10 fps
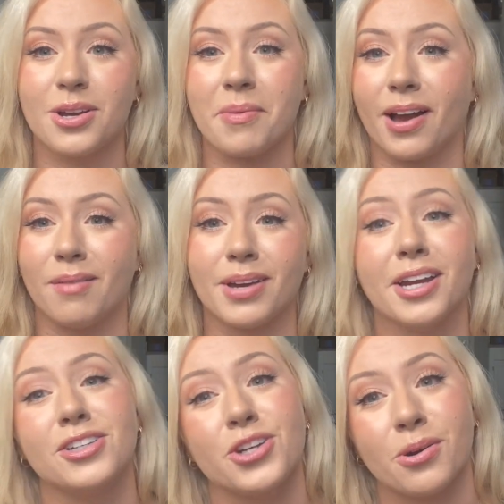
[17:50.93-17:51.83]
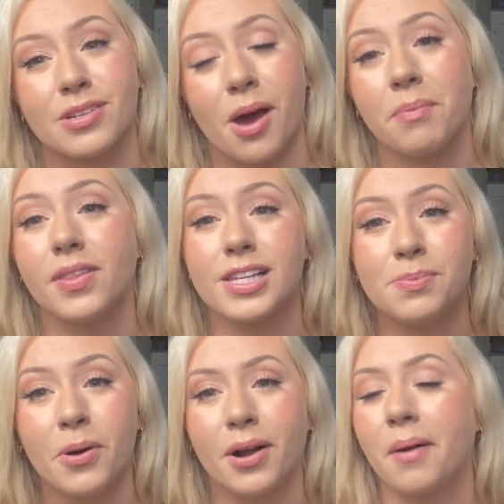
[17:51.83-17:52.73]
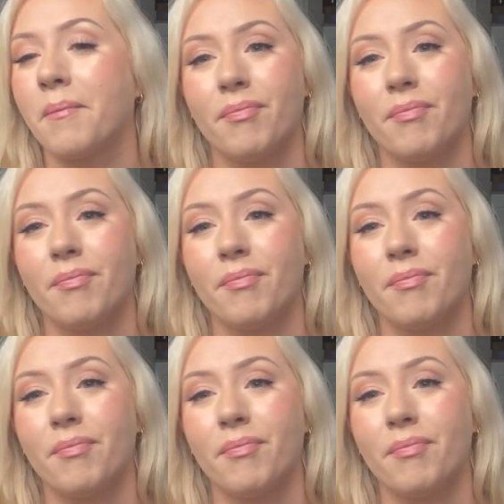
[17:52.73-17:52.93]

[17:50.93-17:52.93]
oh my God, I'm getting choked up. This book